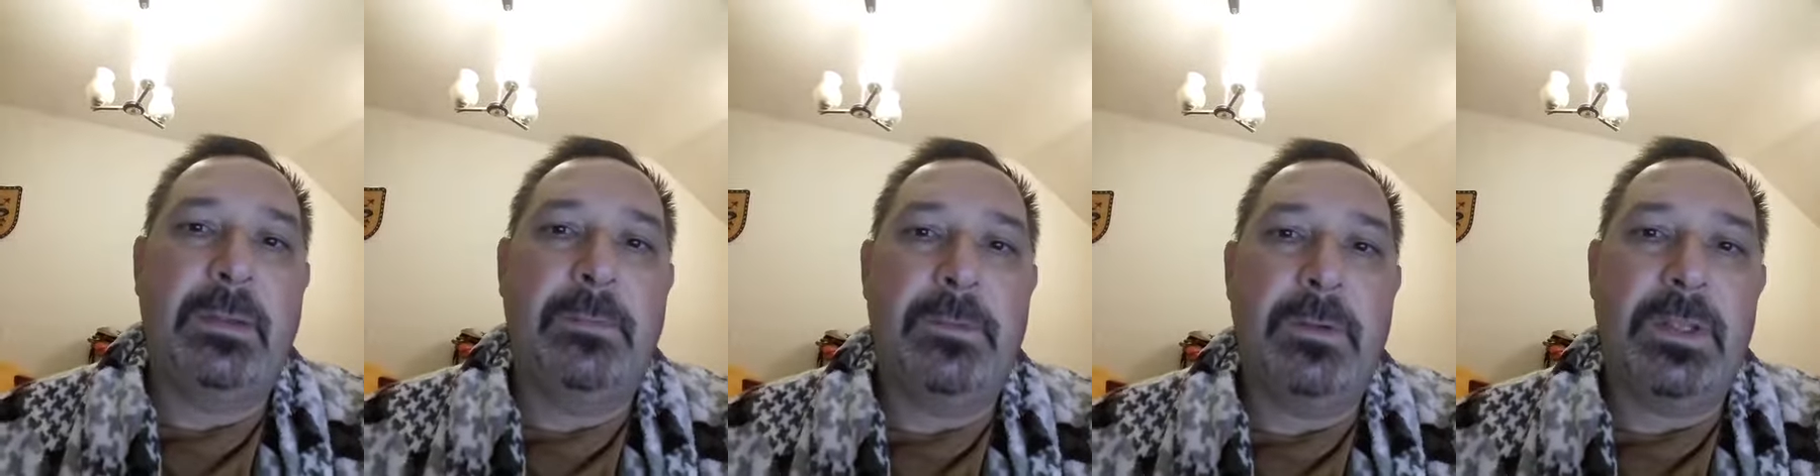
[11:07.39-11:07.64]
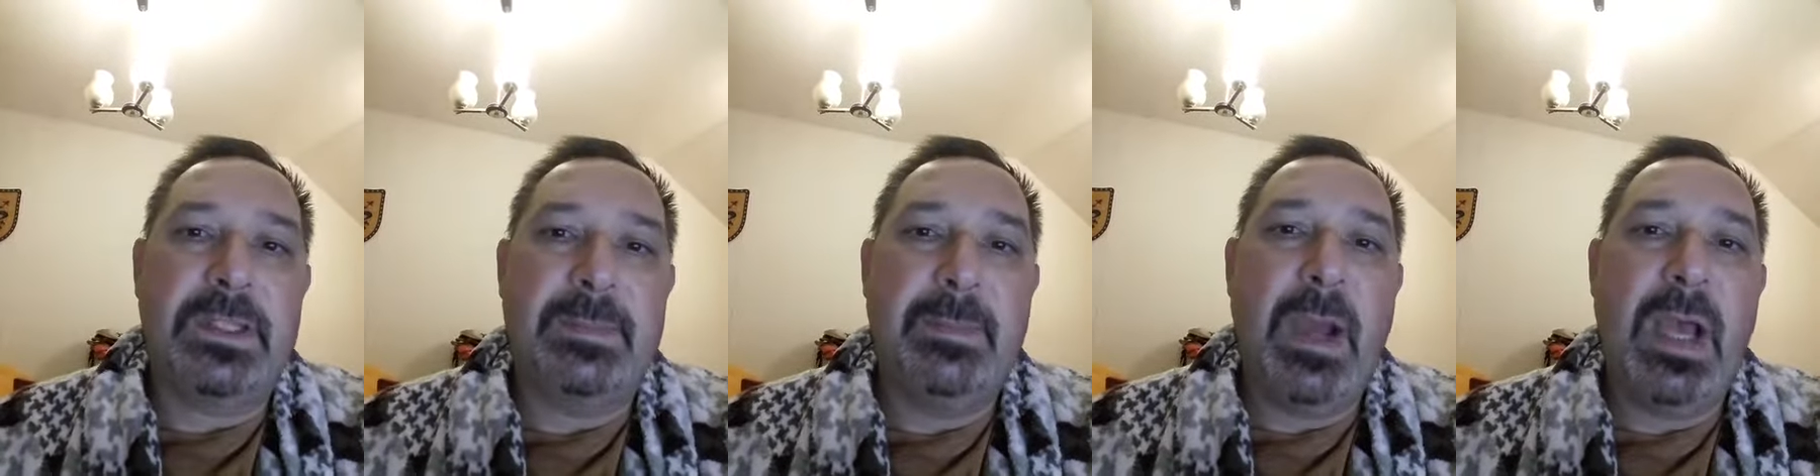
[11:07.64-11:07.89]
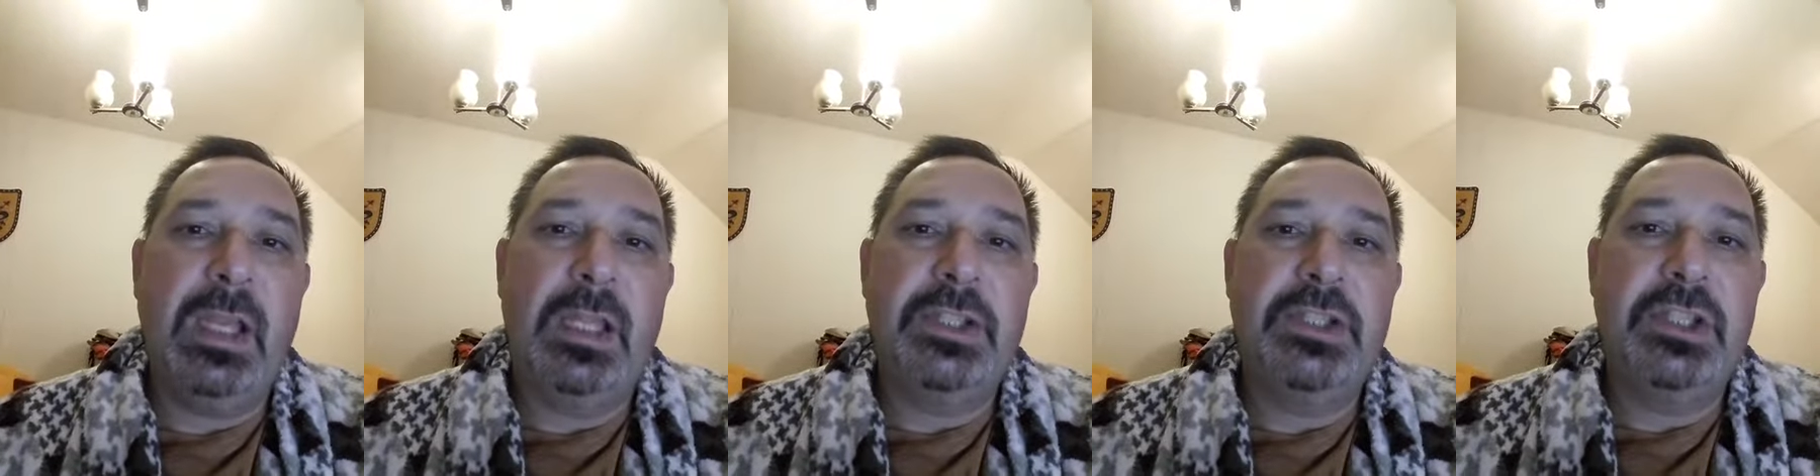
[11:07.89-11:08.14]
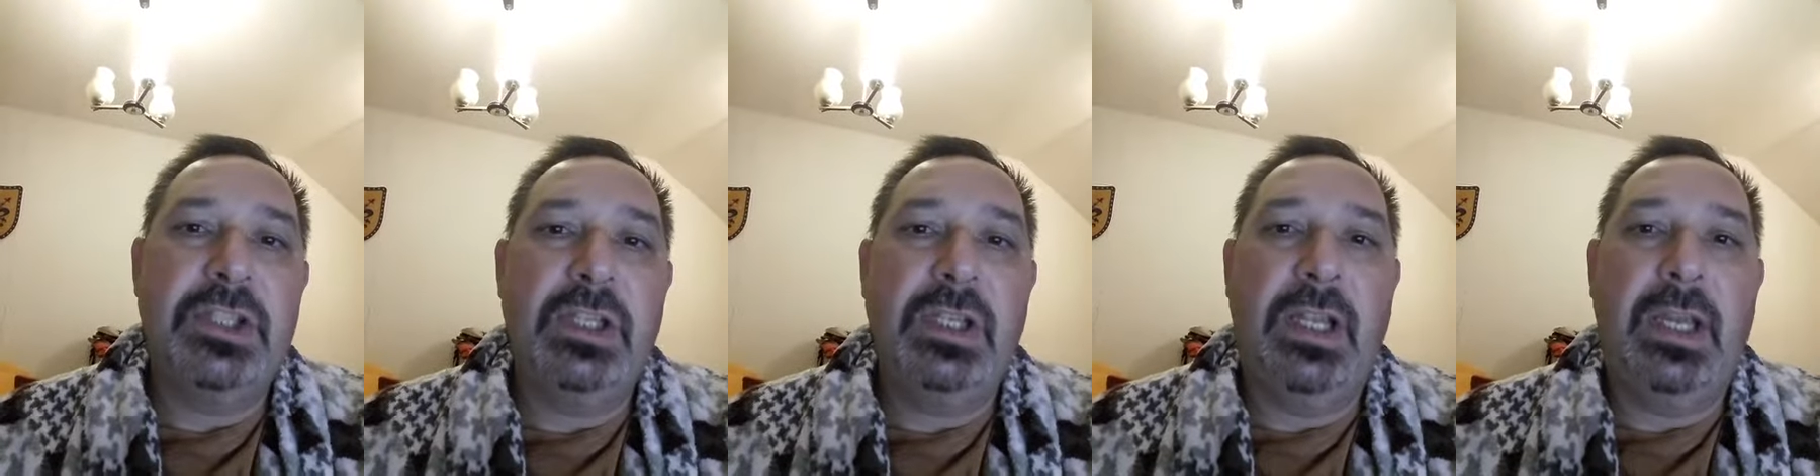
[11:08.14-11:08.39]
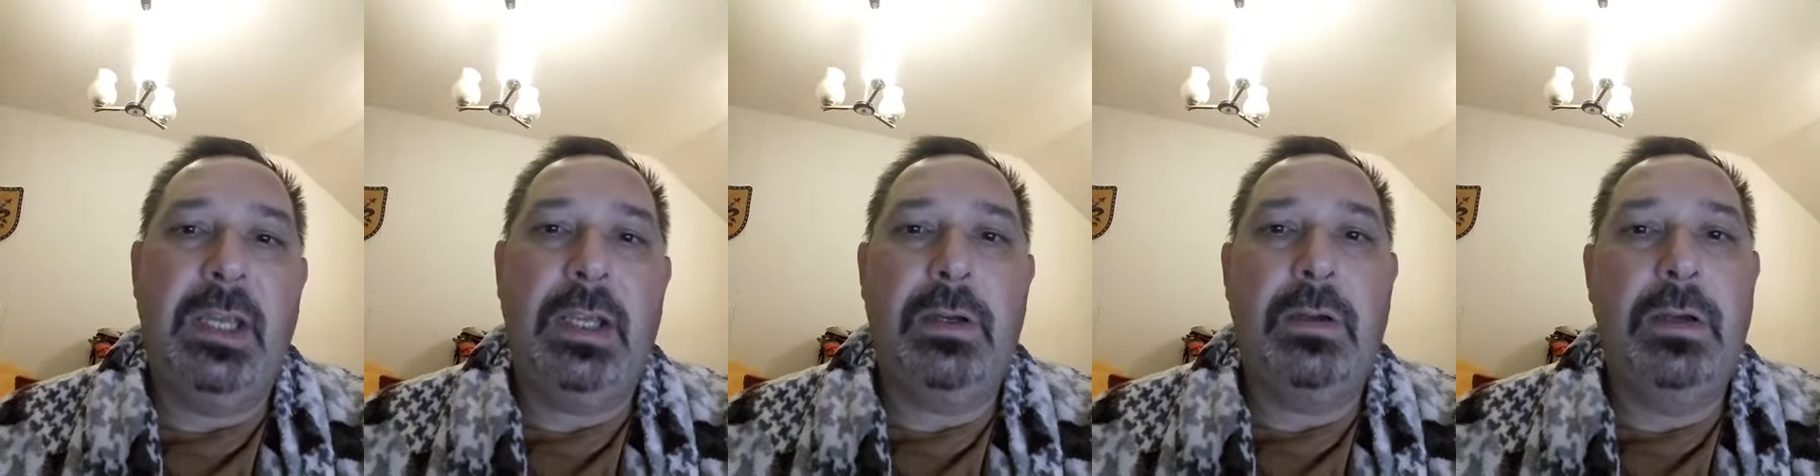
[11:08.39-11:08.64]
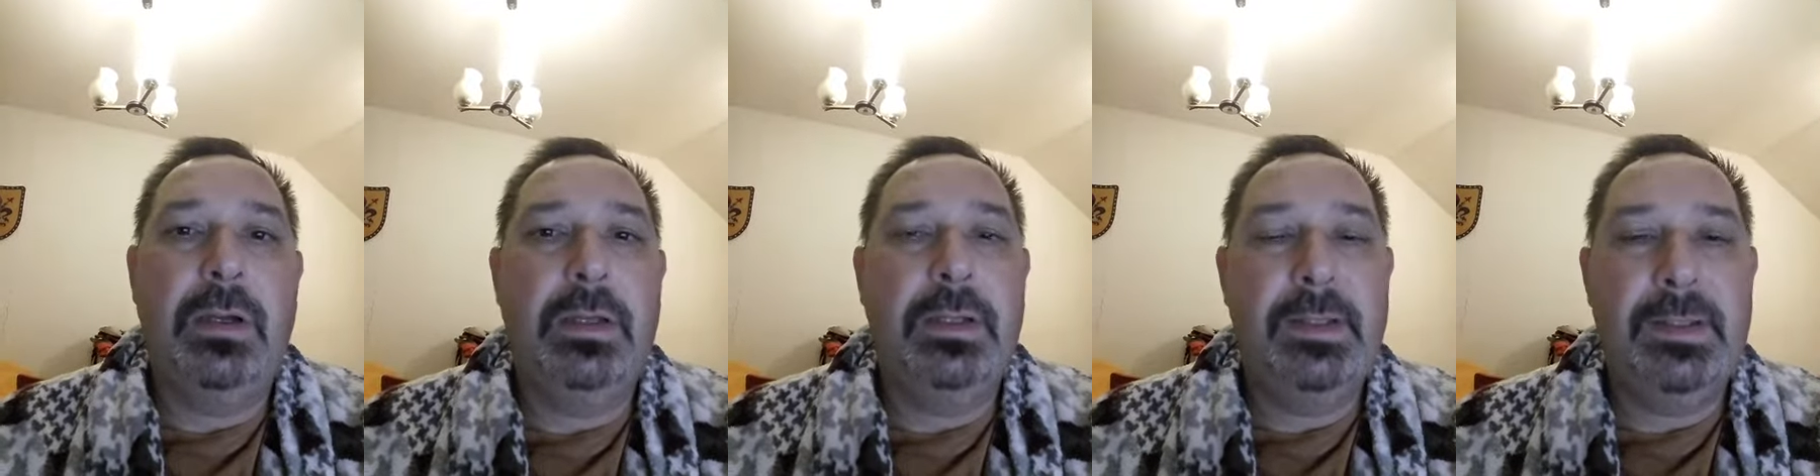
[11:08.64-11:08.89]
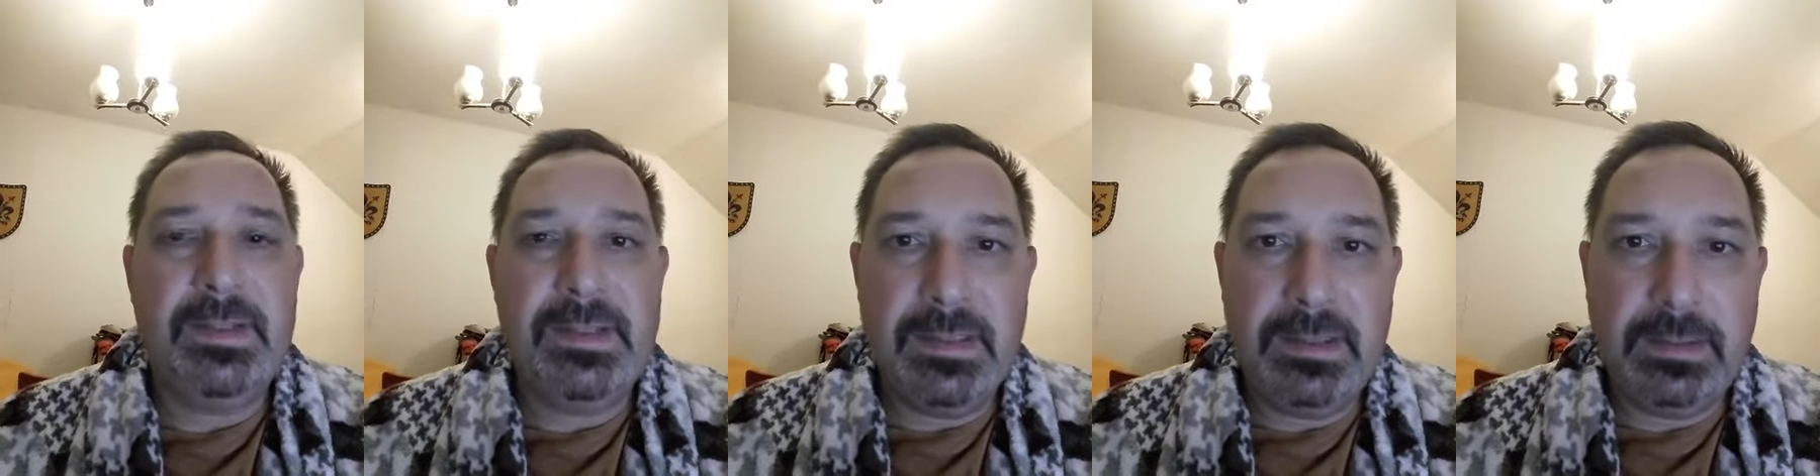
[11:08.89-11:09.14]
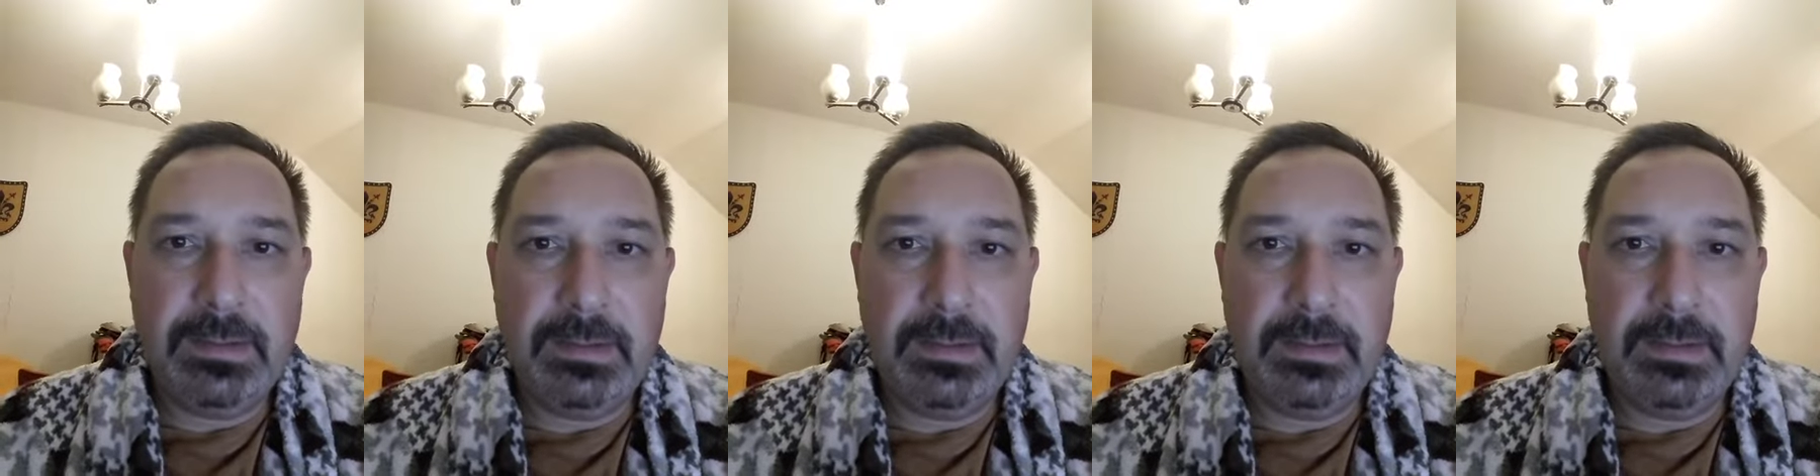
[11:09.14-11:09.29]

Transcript: of cosmology, like is